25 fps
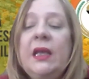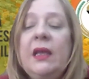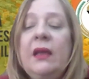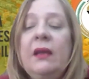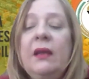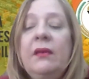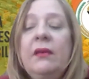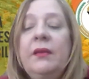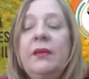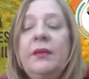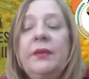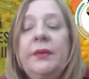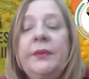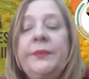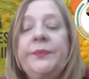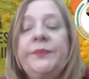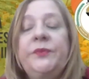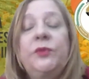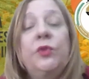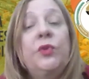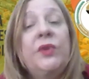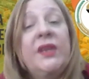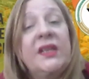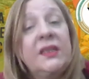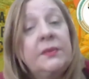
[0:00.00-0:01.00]

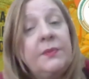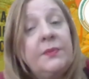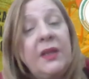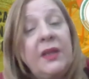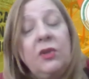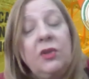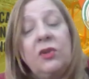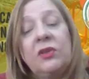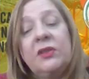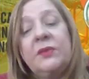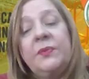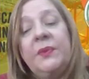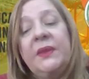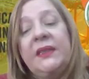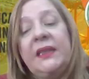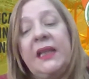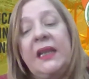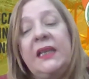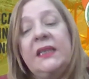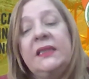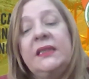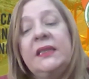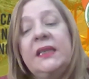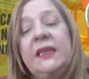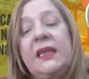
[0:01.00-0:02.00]
tourism and
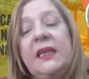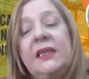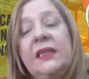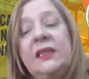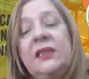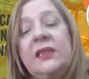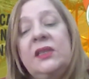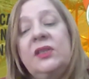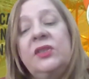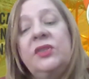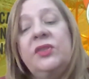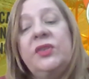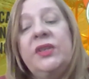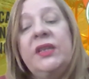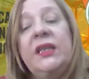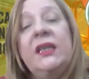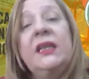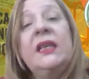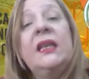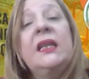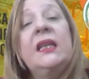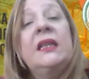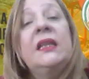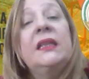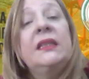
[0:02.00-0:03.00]
hospitality industry,